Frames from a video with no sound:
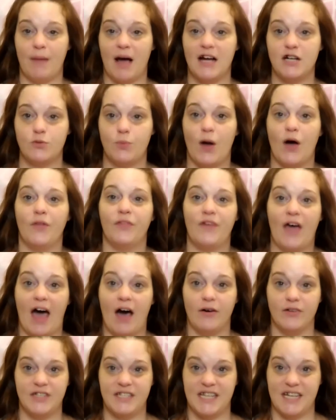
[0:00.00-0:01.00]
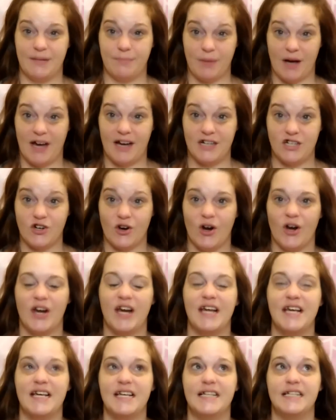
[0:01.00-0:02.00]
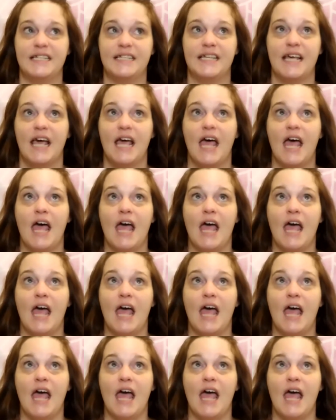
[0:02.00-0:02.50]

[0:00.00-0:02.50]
my 12th house in my chart is